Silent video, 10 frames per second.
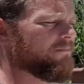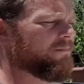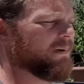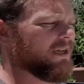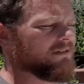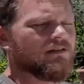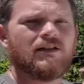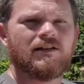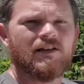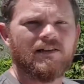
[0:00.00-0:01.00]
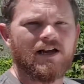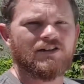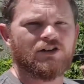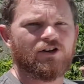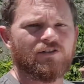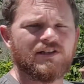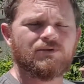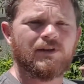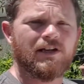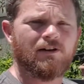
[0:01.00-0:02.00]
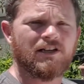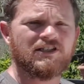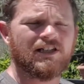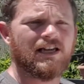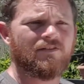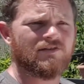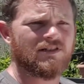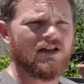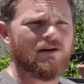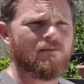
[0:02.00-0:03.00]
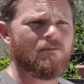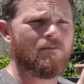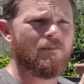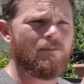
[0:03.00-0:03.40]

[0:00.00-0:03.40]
But I don't on this one. I'll actually have some